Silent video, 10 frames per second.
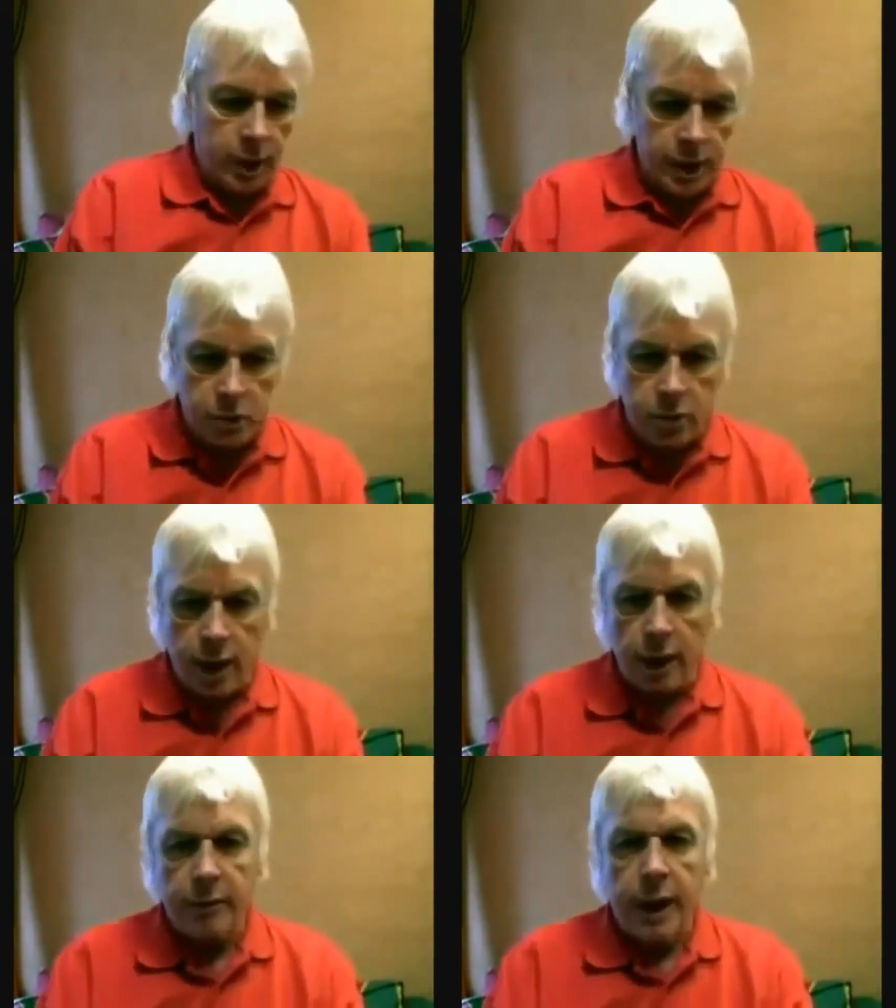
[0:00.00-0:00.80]
called
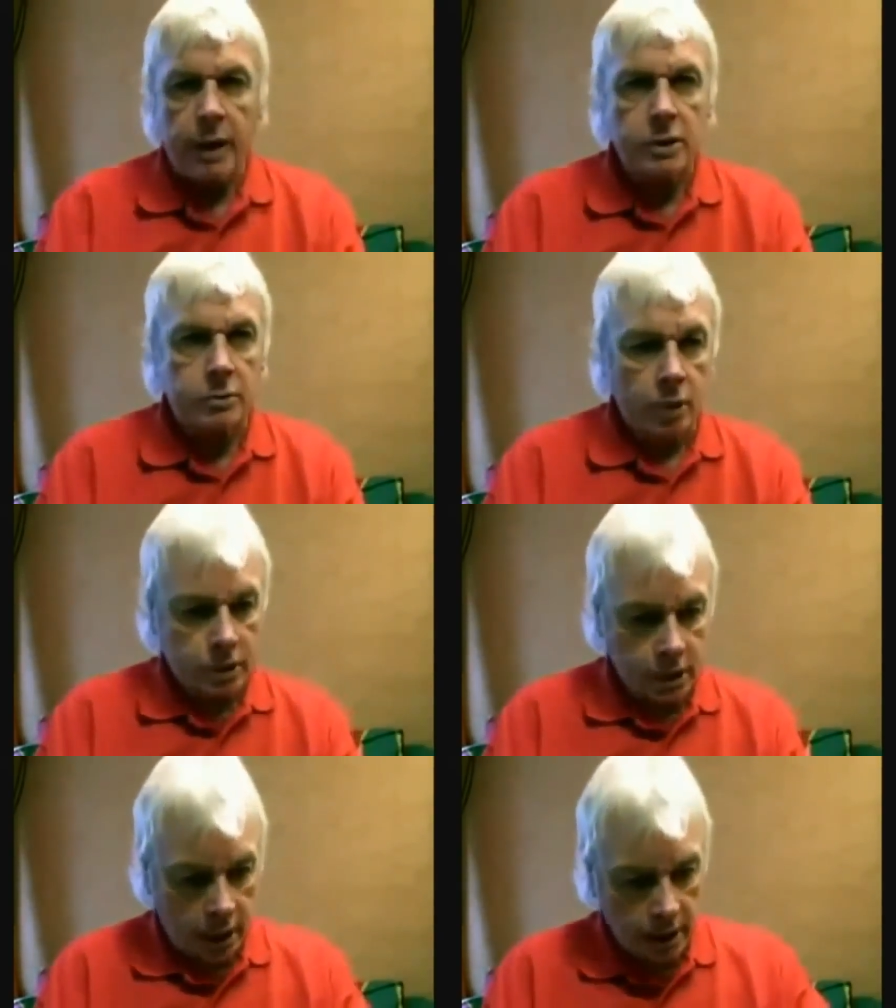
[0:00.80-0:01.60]
Israel of the House
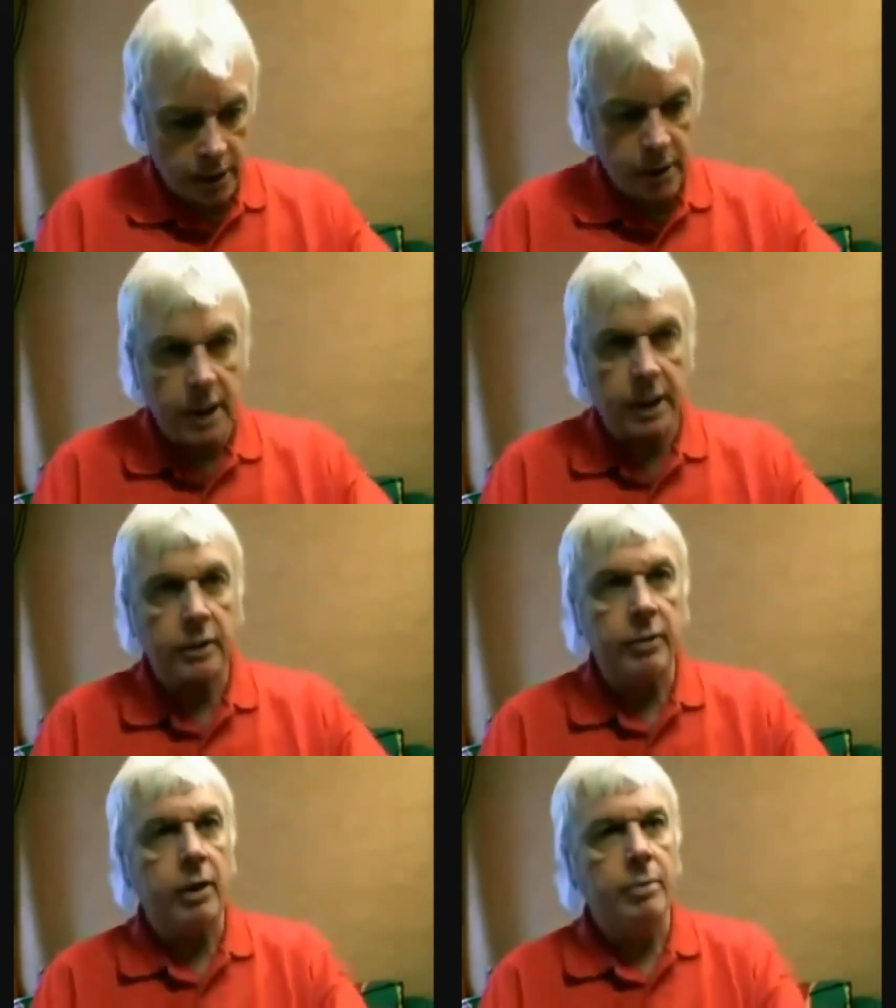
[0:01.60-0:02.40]
of Rothschild and says,
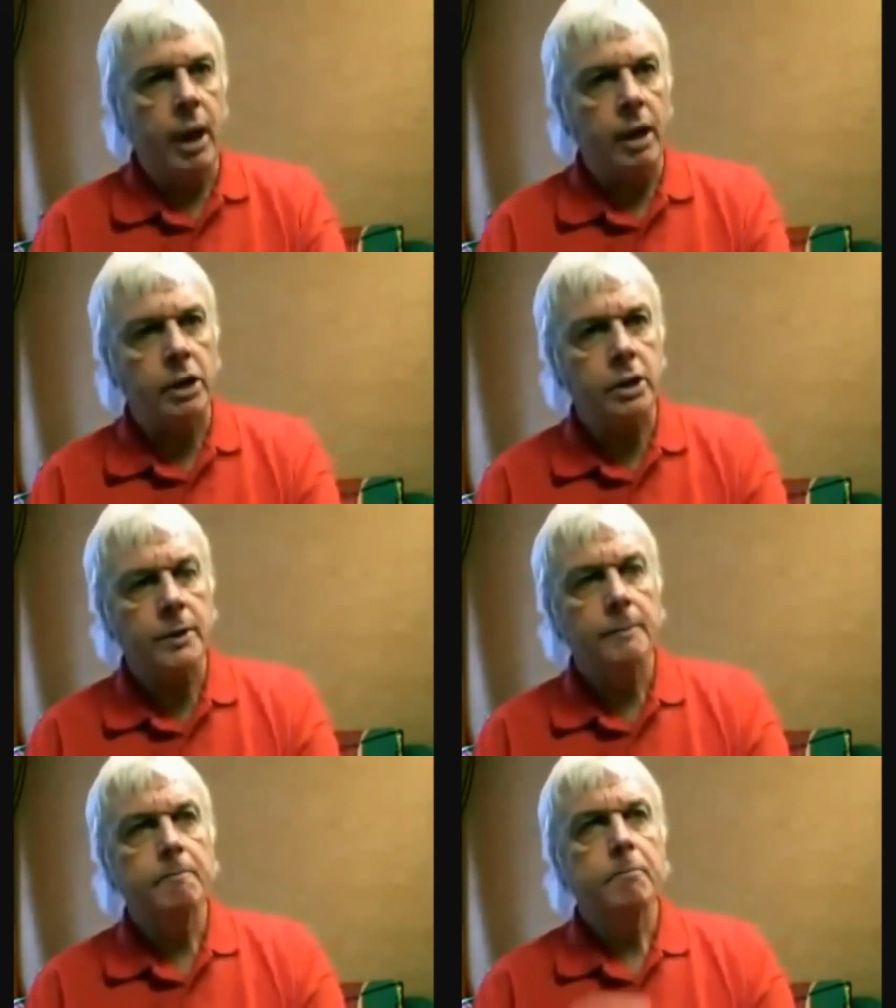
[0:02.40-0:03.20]
Thank you very
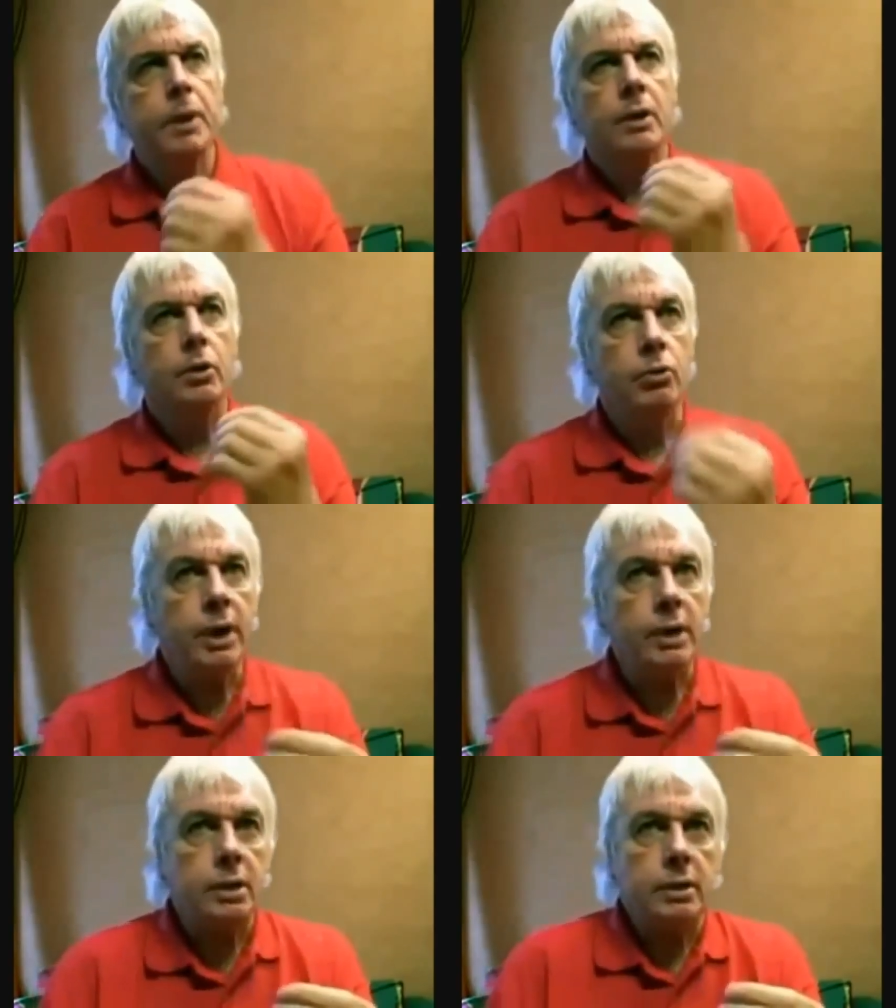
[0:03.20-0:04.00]
much.
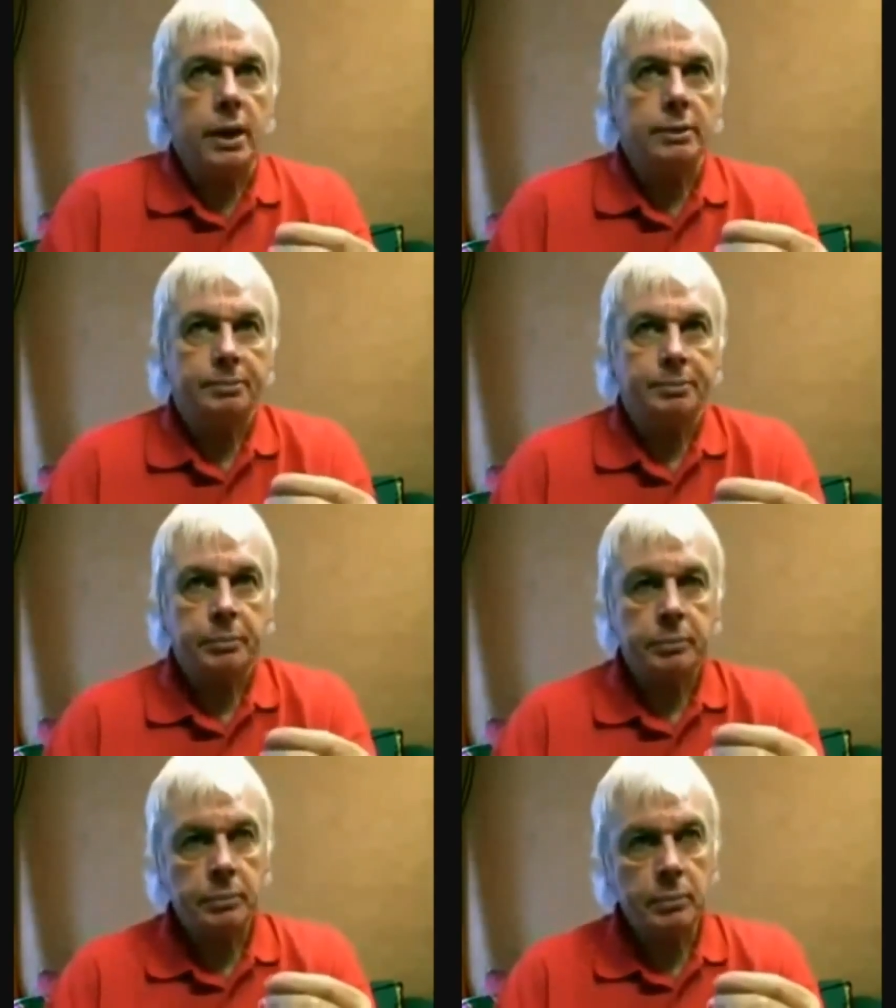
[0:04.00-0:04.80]
The reason
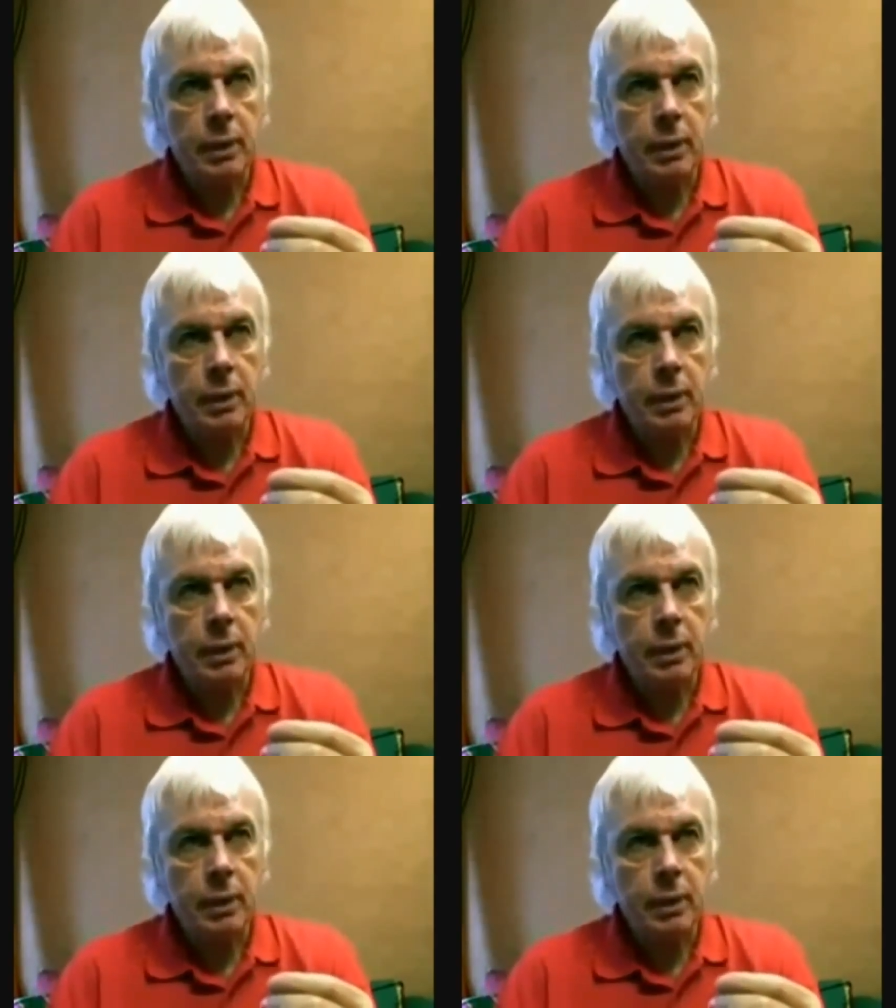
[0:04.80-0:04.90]
that